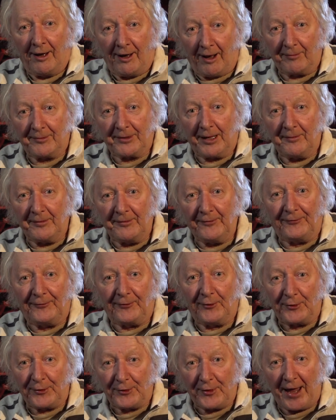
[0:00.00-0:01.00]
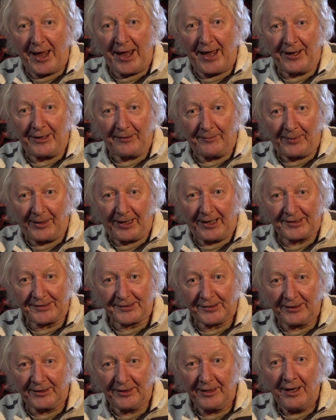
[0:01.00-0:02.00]
I'm coming for you, Herr
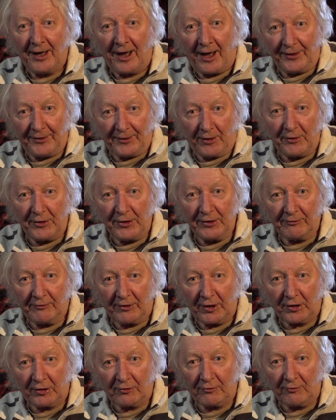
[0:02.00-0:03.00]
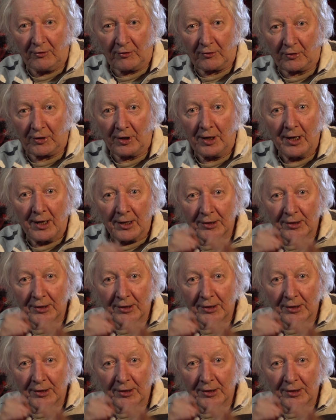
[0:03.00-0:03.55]
Blatter. I know you're a crook.